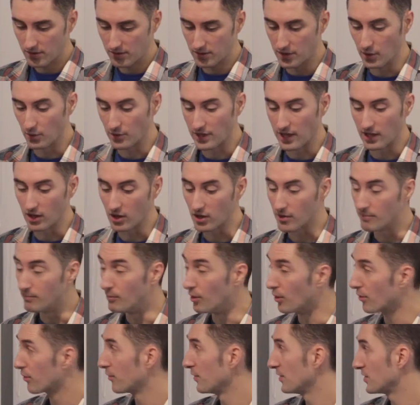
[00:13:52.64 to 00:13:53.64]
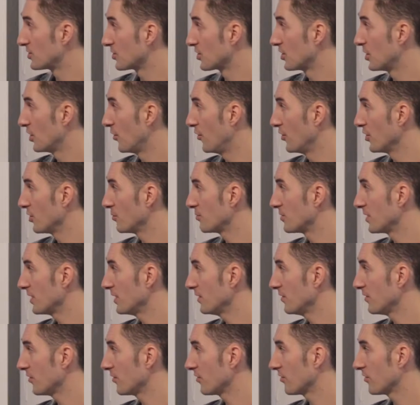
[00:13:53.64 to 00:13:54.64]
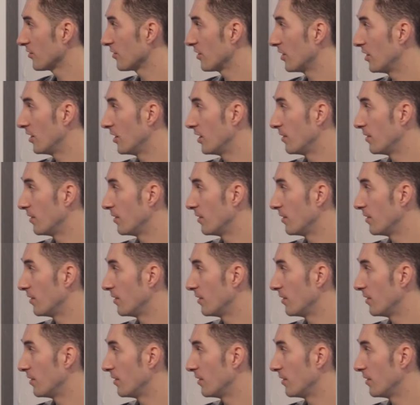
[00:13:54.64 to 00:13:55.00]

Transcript: They'll get like monthly security updates,